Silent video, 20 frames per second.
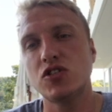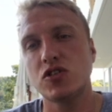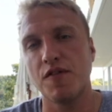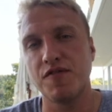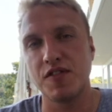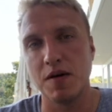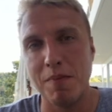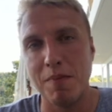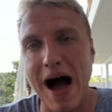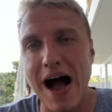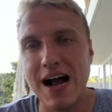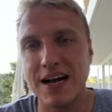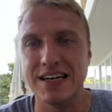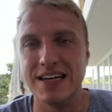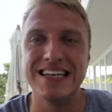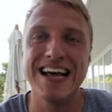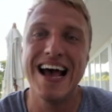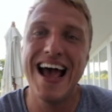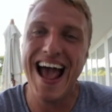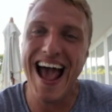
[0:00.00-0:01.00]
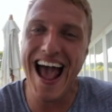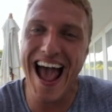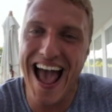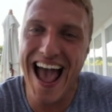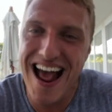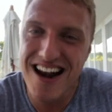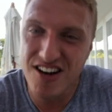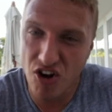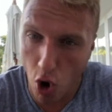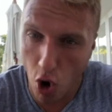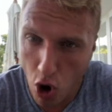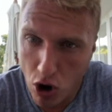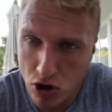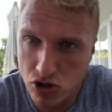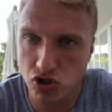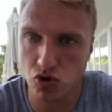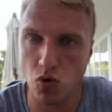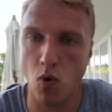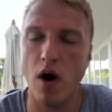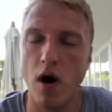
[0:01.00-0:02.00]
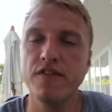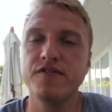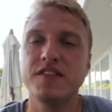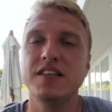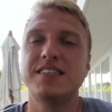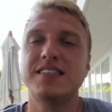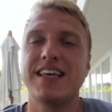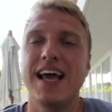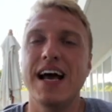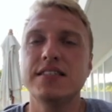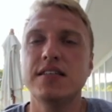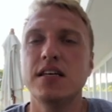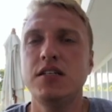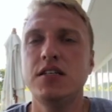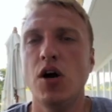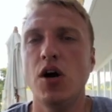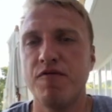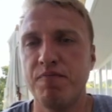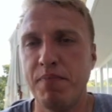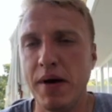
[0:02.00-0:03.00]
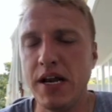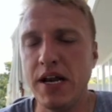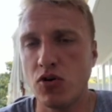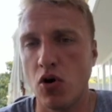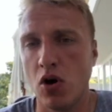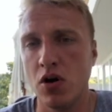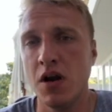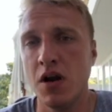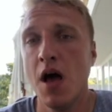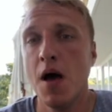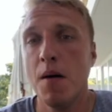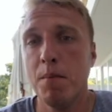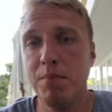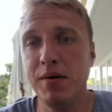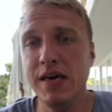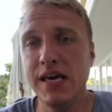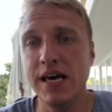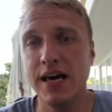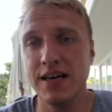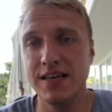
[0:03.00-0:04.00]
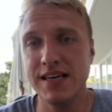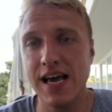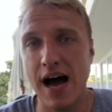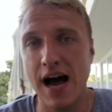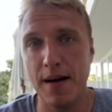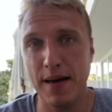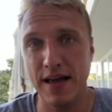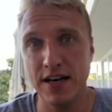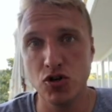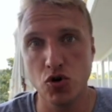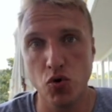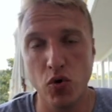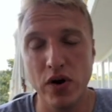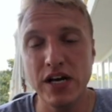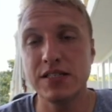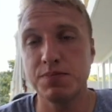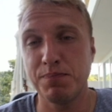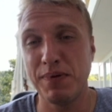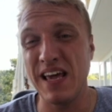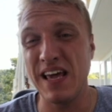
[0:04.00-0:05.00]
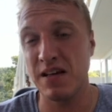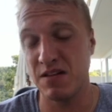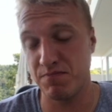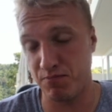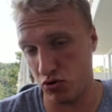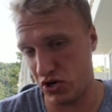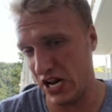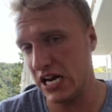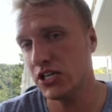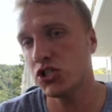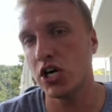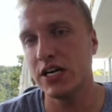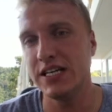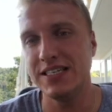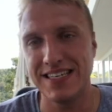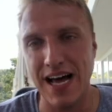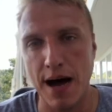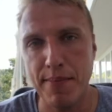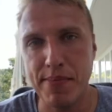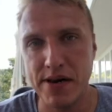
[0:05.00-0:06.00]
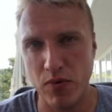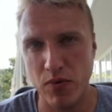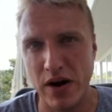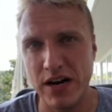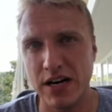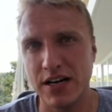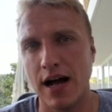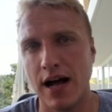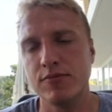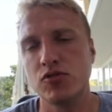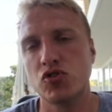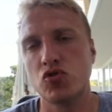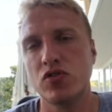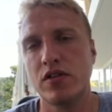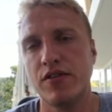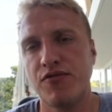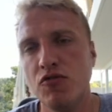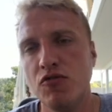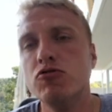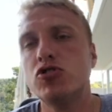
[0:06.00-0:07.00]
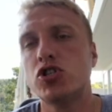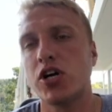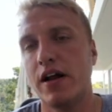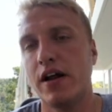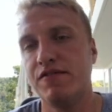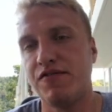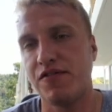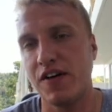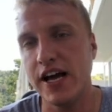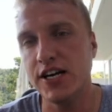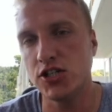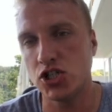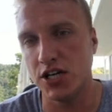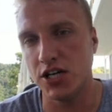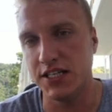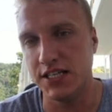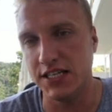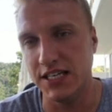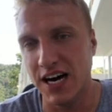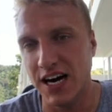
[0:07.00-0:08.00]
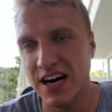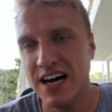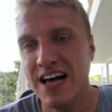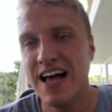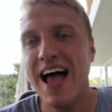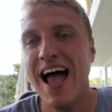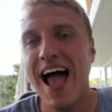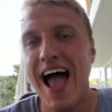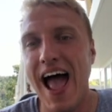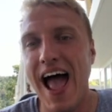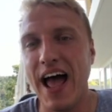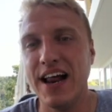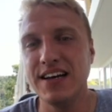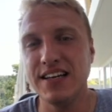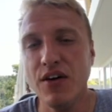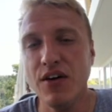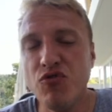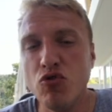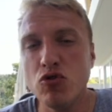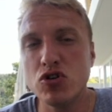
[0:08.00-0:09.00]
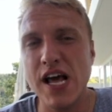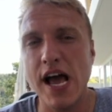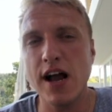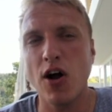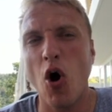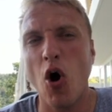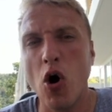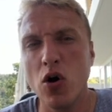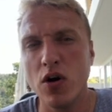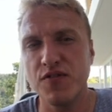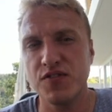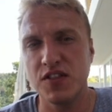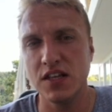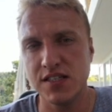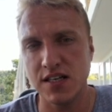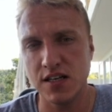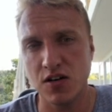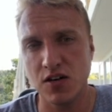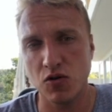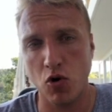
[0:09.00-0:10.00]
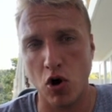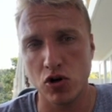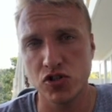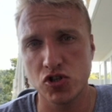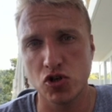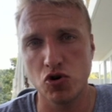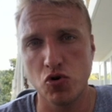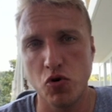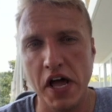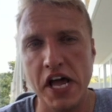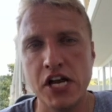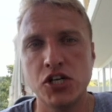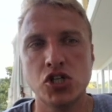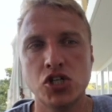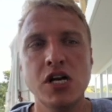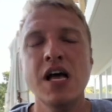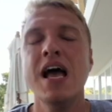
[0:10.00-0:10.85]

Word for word: of the market and also of the scarcity of Bitcoin being yeah, increased, being potentially doubled when it comes to the future inflation here. And if you take all of this into consideration, generation,